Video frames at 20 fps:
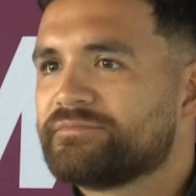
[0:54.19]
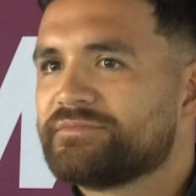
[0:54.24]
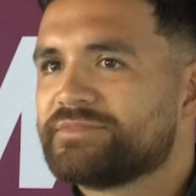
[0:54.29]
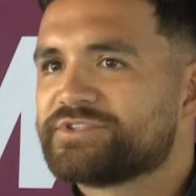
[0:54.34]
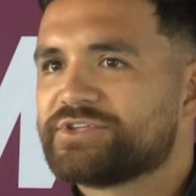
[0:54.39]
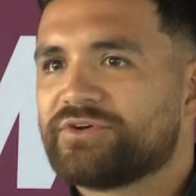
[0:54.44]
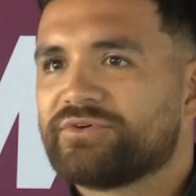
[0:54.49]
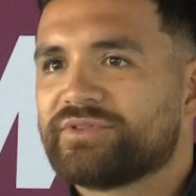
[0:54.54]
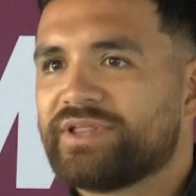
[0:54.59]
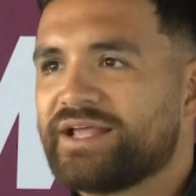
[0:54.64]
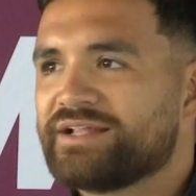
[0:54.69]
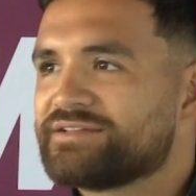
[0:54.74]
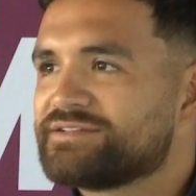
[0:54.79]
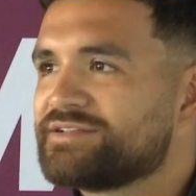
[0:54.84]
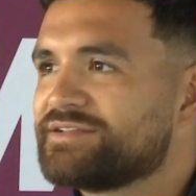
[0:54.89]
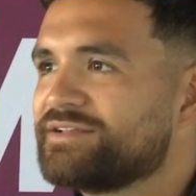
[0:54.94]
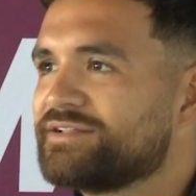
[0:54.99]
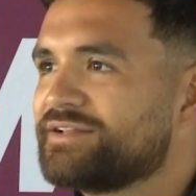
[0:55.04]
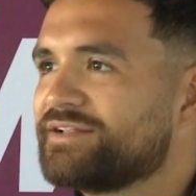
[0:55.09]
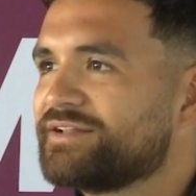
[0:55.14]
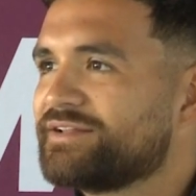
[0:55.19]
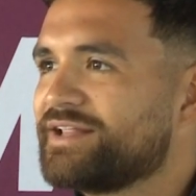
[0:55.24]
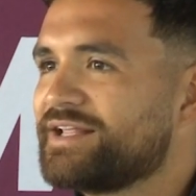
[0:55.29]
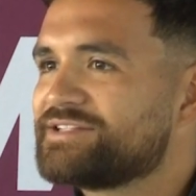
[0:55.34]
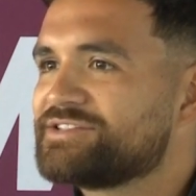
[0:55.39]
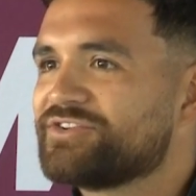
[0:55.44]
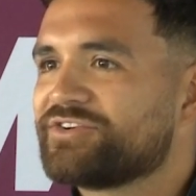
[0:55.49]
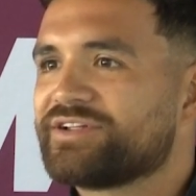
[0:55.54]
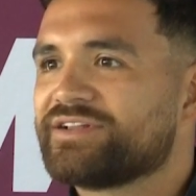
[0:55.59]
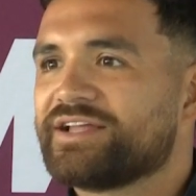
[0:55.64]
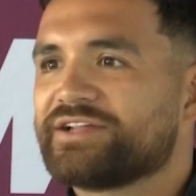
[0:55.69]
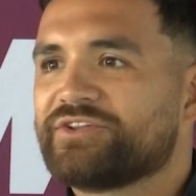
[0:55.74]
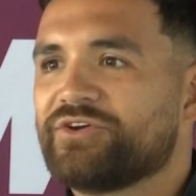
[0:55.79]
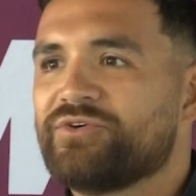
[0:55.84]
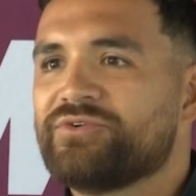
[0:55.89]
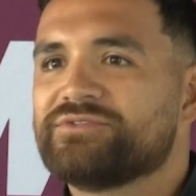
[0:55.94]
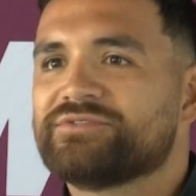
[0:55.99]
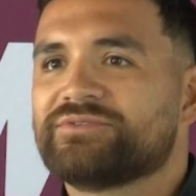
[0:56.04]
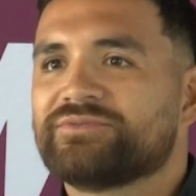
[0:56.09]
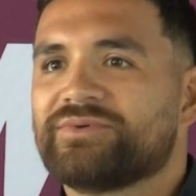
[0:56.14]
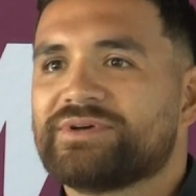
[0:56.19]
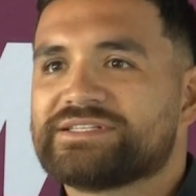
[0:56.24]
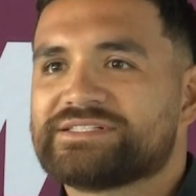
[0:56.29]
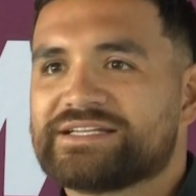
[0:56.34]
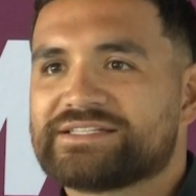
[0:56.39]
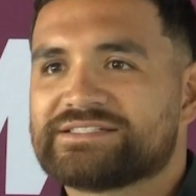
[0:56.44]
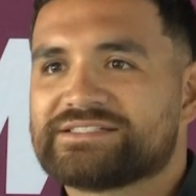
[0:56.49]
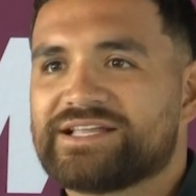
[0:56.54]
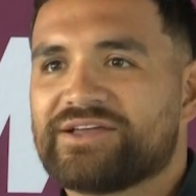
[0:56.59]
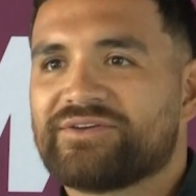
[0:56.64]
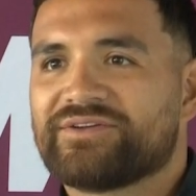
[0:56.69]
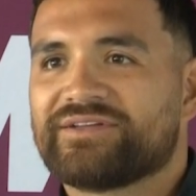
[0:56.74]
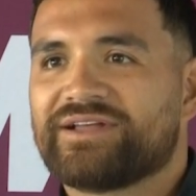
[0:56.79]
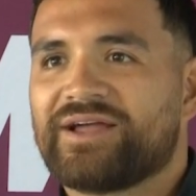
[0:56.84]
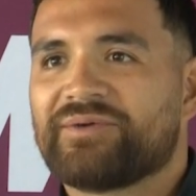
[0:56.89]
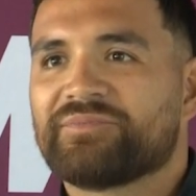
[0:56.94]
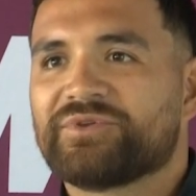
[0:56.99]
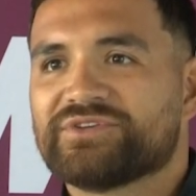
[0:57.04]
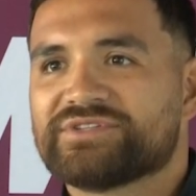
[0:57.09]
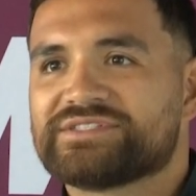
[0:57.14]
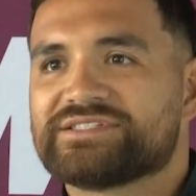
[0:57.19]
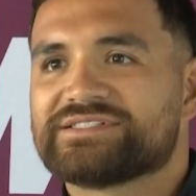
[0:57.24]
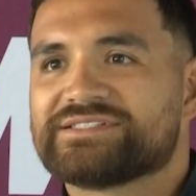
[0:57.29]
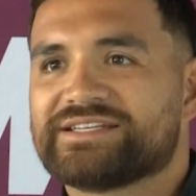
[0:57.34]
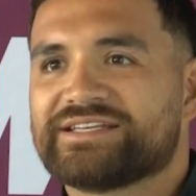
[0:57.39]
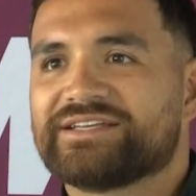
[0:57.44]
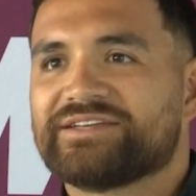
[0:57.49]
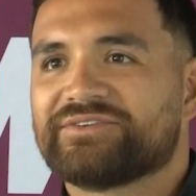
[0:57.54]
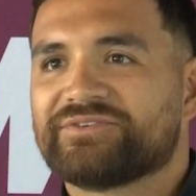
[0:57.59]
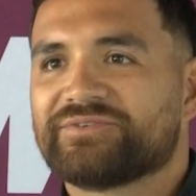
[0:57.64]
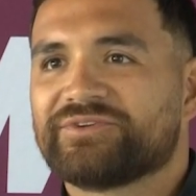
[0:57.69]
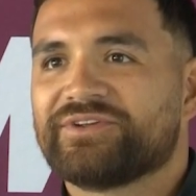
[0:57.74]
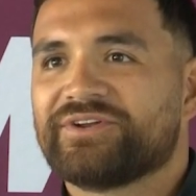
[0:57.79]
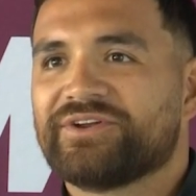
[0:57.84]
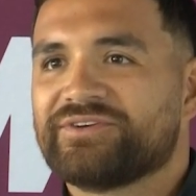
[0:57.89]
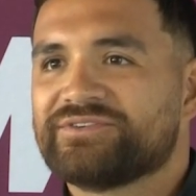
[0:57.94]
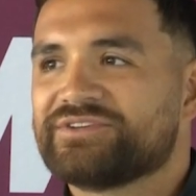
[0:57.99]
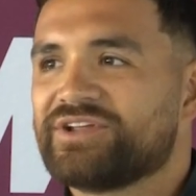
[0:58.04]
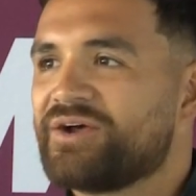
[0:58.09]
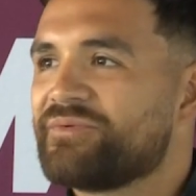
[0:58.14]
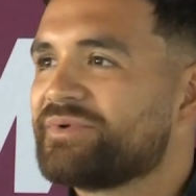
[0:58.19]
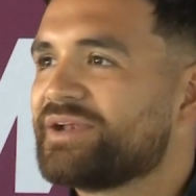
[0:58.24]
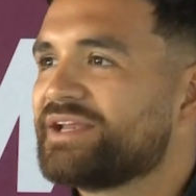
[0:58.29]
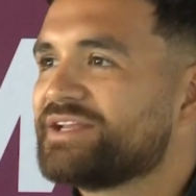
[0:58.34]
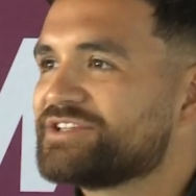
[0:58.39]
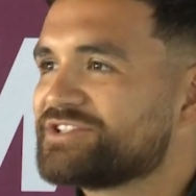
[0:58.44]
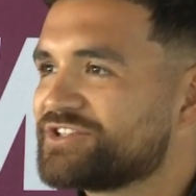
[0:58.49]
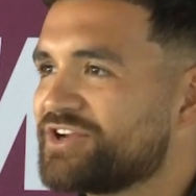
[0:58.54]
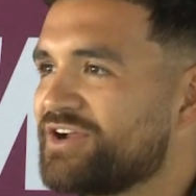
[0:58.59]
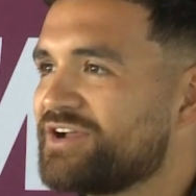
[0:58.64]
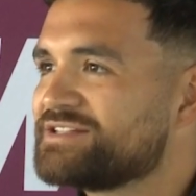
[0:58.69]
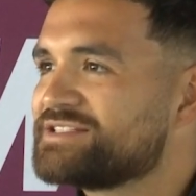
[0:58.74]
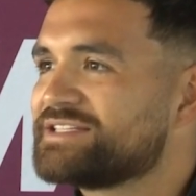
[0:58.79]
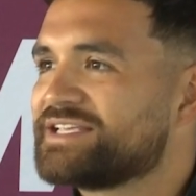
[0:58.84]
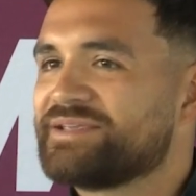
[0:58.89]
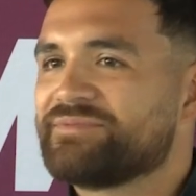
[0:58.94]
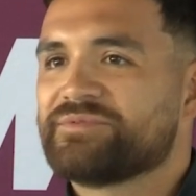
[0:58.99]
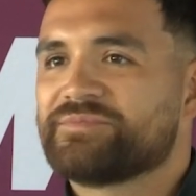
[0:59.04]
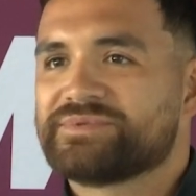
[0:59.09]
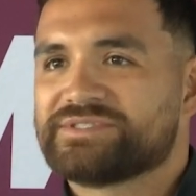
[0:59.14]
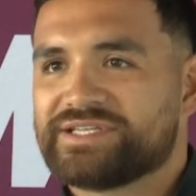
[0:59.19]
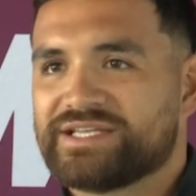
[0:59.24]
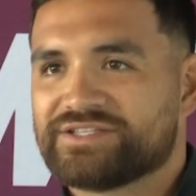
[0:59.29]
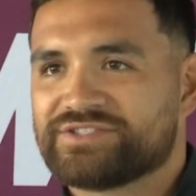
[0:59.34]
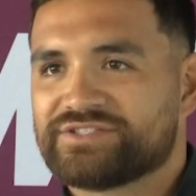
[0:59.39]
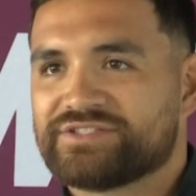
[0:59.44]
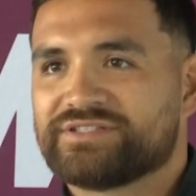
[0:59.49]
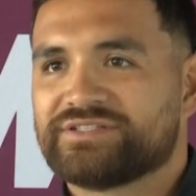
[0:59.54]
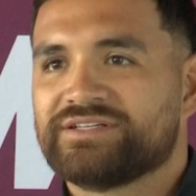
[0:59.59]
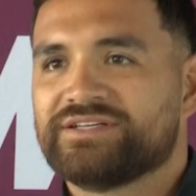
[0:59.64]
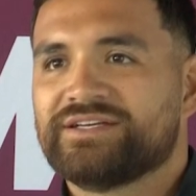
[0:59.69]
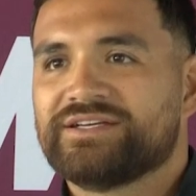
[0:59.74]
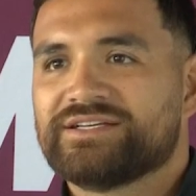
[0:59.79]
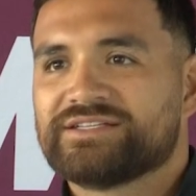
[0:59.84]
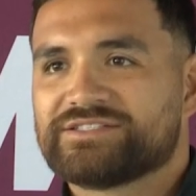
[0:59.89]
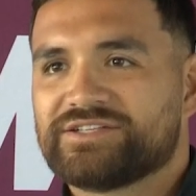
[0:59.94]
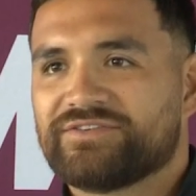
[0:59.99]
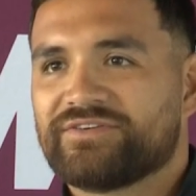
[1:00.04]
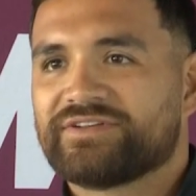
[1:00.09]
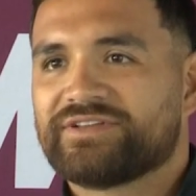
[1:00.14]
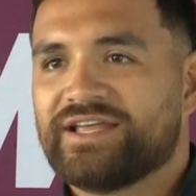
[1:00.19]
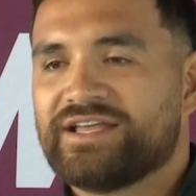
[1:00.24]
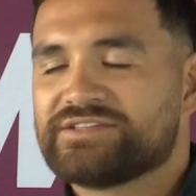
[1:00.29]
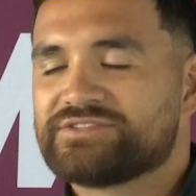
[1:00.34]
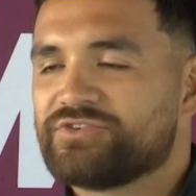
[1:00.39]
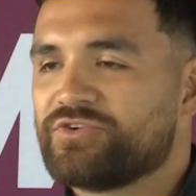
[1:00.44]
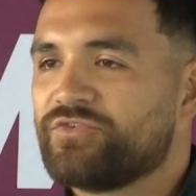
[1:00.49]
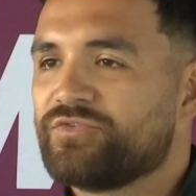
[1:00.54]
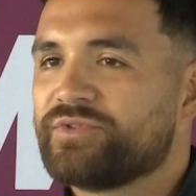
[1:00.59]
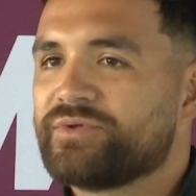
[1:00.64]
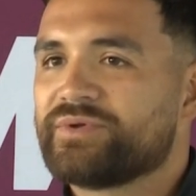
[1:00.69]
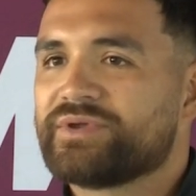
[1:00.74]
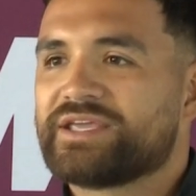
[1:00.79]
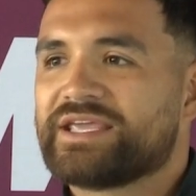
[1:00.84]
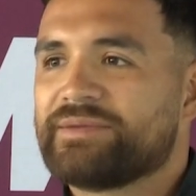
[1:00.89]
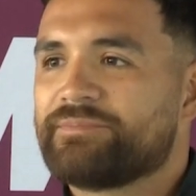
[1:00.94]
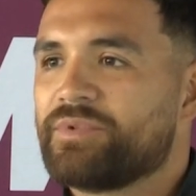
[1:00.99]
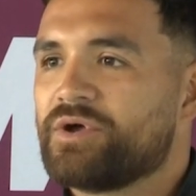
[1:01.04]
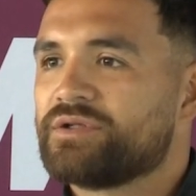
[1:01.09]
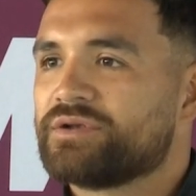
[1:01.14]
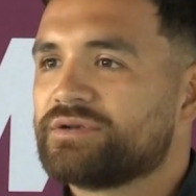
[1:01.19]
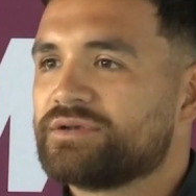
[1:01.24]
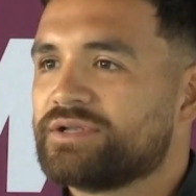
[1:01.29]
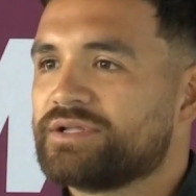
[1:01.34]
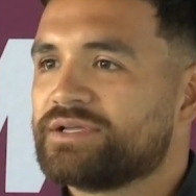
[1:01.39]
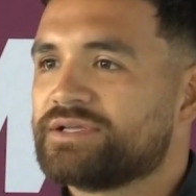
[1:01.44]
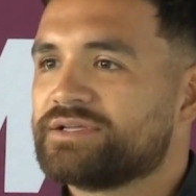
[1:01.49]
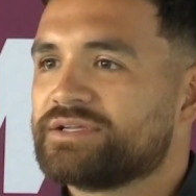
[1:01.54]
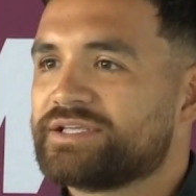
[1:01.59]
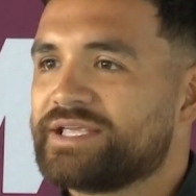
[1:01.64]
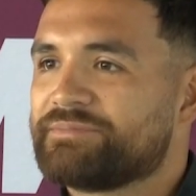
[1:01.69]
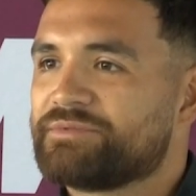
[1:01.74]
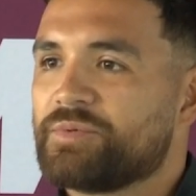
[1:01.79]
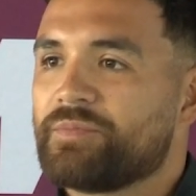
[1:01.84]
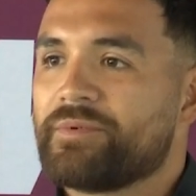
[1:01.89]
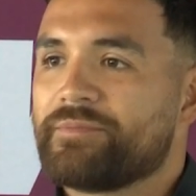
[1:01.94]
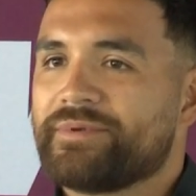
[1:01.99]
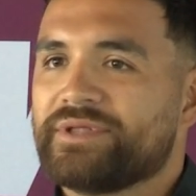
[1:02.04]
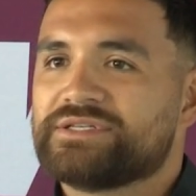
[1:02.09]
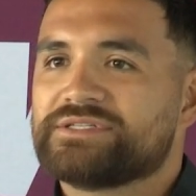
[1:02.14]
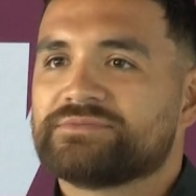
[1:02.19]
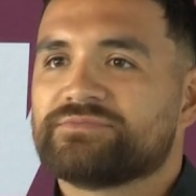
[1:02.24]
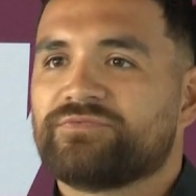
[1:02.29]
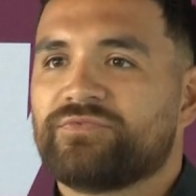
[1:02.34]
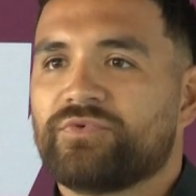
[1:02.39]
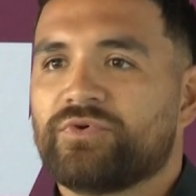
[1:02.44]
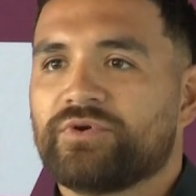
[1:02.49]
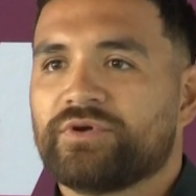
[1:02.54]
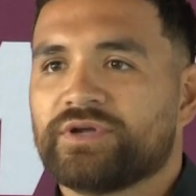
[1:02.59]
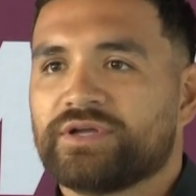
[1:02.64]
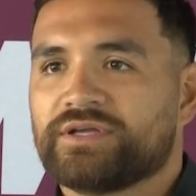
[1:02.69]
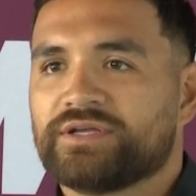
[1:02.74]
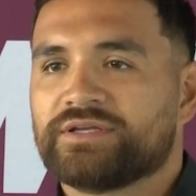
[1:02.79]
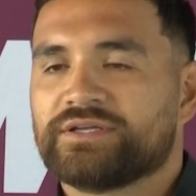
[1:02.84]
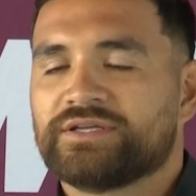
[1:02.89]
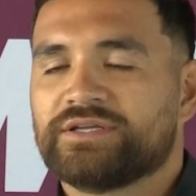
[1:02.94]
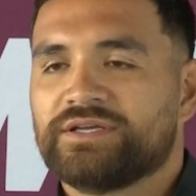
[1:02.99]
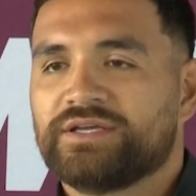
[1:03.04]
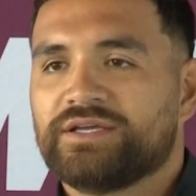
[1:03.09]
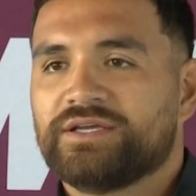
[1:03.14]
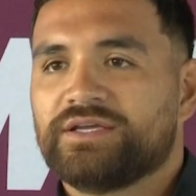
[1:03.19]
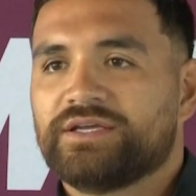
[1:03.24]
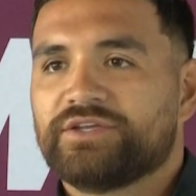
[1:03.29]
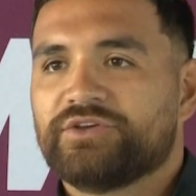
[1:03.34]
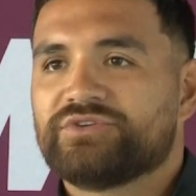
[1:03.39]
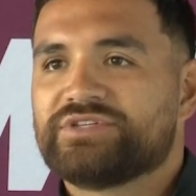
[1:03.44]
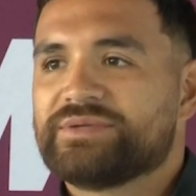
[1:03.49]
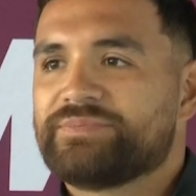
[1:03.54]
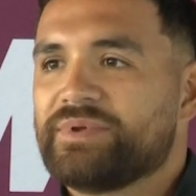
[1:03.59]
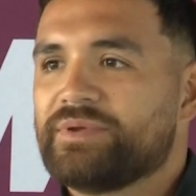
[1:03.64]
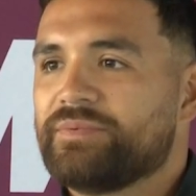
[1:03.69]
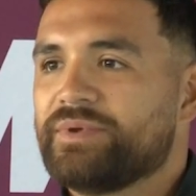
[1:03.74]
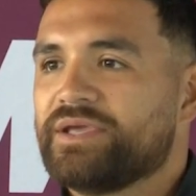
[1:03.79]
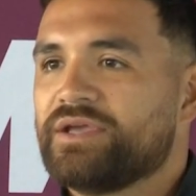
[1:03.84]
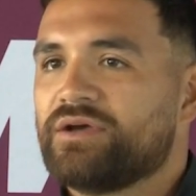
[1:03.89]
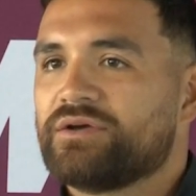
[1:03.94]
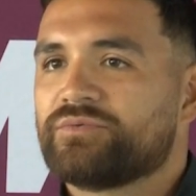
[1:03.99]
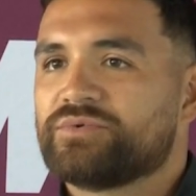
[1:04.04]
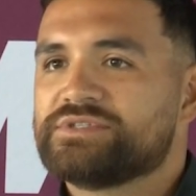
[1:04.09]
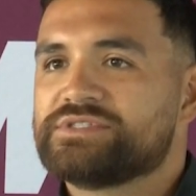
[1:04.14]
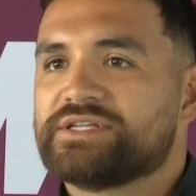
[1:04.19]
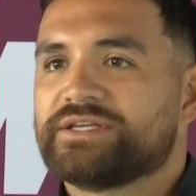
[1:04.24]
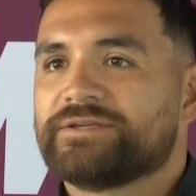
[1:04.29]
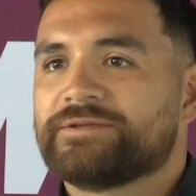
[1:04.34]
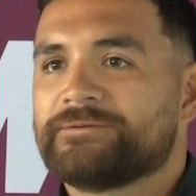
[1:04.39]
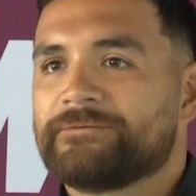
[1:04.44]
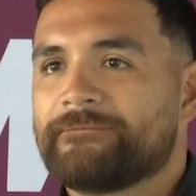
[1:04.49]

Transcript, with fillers: so that's that's looking like the old West Texas that I'm used to seeing, you know, dominating shots and keeping possession, so like that. So hopefully we keep on uh, keep the momentum for uh, UTPB on Wednesday